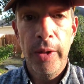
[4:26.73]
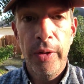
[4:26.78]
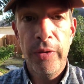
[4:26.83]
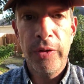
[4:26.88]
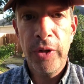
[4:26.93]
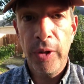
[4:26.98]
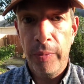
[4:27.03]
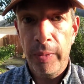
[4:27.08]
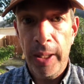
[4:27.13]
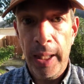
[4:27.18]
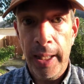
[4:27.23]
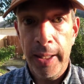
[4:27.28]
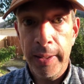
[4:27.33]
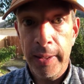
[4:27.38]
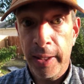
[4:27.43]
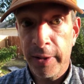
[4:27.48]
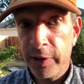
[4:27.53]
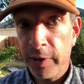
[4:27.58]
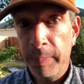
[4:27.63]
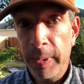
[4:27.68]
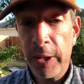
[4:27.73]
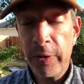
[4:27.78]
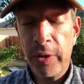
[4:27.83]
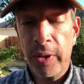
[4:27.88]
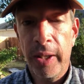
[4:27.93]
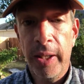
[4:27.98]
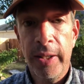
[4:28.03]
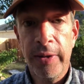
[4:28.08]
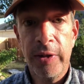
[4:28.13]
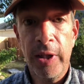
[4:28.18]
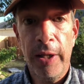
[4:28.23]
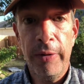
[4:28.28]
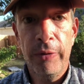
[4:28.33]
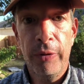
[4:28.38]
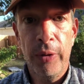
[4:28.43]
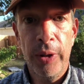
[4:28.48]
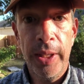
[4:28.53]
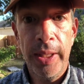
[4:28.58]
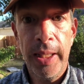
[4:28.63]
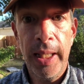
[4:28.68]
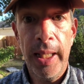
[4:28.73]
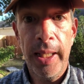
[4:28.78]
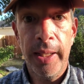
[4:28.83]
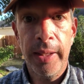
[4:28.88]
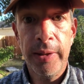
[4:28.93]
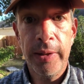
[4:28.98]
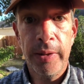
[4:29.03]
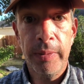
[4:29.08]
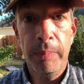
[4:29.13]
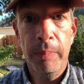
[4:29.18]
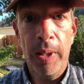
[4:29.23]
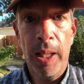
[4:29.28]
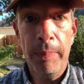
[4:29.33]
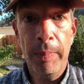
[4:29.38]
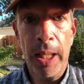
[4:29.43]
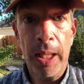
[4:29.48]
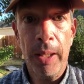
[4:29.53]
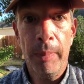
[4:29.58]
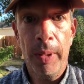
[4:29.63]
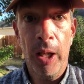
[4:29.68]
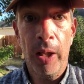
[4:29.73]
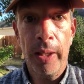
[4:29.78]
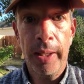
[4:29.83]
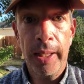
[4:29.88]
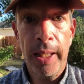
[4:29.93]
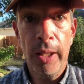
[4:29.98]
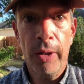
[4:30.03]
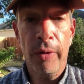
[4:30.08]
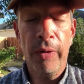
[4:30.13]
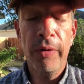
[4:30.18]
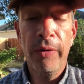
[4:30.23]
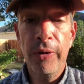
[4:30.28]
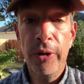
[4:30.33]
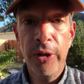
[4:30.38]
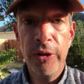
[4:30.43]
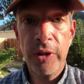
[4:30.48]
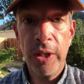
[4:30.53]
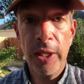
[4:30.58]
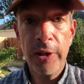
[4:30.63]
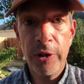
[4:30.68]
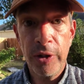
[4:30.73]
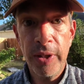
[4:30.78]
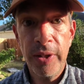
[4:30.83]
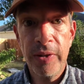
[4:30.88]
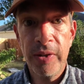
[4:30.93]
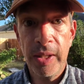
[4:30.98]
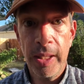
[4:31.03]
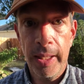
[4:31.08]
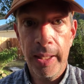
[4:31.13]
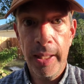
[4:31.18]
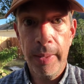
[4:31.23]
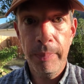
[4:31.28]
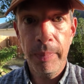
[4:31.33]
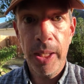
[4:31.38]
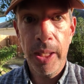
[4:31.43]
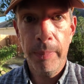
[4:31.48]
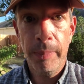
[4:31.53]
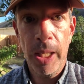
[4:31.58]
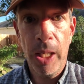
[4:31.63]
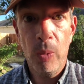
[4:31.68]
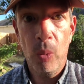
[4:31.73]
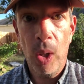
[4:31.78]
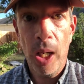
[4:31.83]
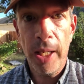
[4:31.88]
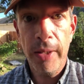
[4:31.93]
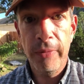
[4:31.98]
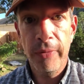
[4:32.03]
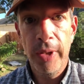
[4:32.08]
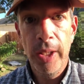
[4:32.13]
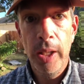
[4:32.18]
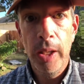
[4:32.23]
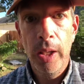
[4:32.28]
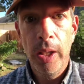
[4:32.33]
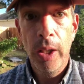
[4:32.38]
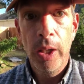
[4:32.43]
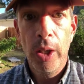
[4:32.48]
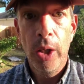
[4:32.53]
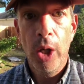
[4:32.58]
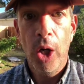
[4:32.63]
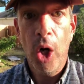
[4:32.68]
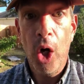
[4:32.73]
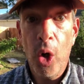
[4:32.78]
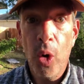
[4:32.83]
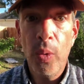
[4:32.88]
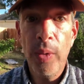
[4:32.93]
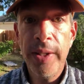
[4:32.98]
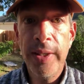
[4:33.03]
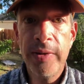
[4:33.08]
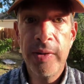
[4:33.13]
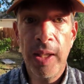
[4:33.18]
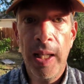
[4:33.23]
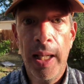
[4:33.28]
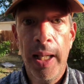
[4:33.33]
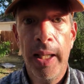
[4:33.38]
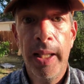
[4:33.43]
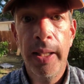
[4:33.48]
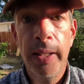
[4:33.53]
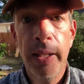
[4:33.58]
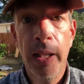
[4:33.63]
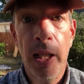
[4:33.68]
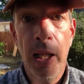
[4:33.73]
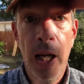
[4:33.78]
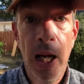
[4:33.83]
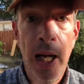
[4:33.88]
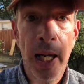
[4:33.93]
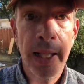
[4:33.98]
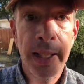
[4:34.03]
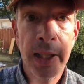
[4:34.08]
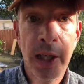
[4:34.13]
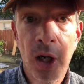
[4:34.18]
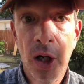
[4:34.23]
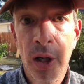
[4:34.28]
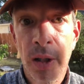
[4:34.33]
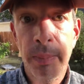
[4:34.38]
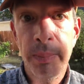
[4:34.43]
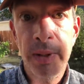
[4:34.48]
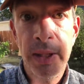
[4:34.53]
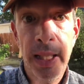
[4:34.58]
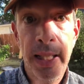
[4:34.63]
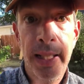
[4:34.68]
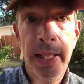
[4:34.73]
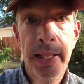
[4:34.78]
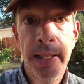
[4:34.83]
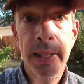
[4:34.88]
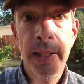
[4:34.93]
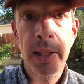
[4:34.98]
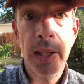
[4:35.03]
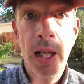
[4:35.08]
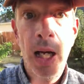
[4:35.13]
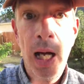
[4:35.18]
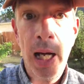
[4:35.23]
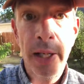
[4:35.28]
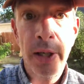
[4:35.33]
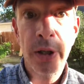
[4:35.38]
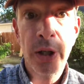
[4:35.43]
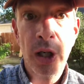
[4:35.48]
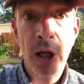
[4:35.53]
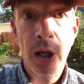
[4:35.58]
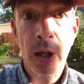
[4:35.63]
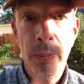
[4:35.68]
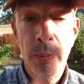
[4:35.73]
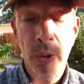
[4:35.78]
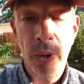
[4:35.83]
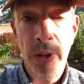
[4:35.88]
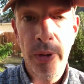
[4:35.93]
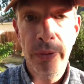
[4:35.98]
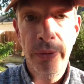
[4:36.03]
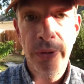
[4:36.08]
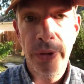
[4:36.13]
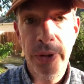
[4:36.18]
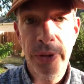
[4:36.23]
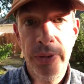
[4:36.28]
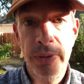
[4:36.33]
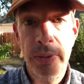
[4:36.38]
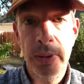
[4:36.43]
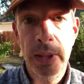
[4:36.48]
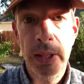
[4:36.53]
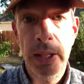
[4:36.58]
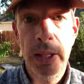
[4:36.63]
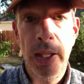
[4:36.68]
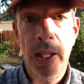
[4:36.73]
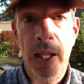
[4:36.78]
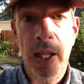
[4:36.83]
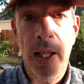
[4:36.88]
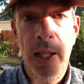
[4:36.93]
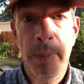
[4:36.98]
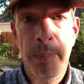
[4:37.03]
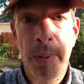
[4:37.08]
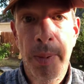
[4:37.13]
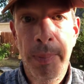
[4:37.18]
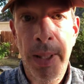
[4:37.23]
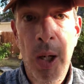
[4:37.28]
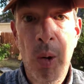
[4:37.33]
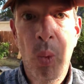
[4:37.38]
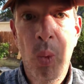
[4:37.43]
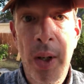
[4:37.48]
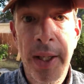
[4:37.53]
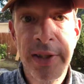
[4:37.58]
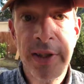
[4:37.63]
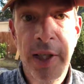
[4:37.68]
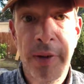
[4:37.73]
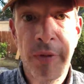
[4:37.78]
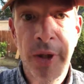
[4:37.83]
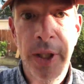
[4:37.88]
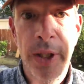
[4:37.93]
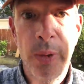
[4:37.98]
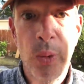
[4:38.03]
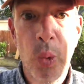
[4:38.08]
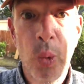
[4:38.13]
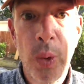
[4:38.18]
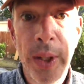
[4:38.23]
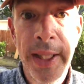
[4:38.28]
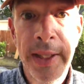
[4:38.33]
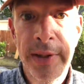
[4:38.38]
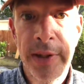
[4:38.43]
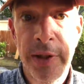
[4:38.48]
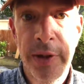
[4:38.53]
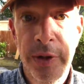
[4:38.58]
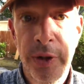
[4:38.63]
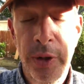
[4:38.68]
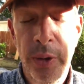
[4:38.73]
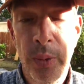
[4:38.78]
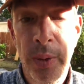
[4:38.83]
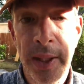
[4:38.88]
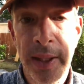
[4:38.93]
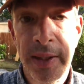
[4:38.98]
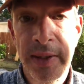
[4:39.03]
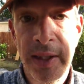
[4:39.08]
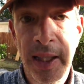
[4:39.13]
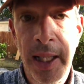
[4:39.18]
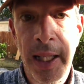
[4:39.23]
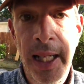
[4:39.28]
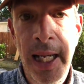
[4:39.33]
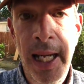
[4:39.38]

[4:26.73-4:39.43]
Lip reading: So then, especially as I've regained my metabolic health. First, I should say that me and my wife always had a high carb day, higher carb real food, about once every week to 2 weeks. I